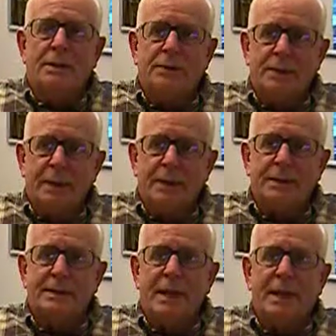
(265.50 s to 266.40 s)
It's
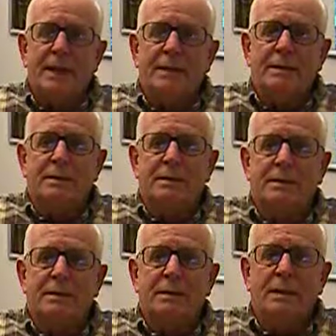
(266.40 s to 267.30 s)
really sad,
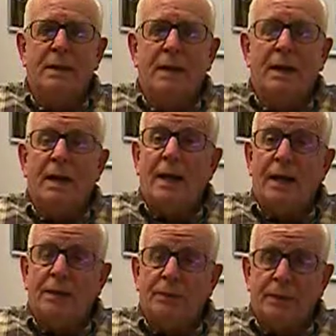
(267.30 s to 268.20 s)

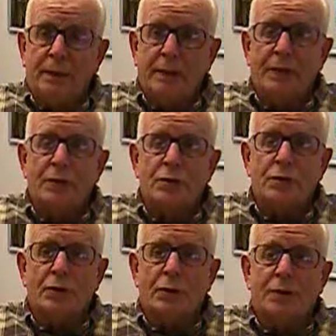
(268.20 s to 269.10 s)
and it's really
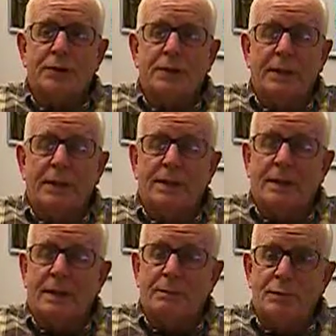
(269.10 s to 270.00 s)
discouraging at
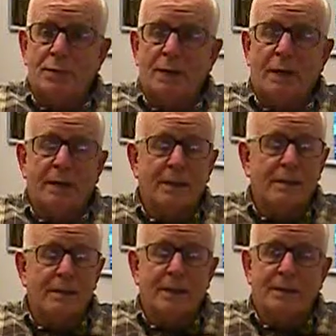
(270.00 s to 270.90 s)
times too. I
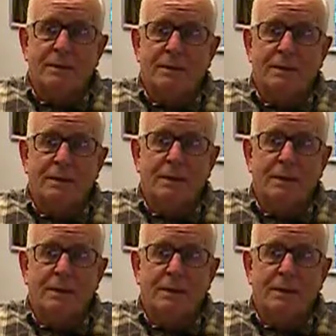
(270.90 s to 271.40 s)
can tell you.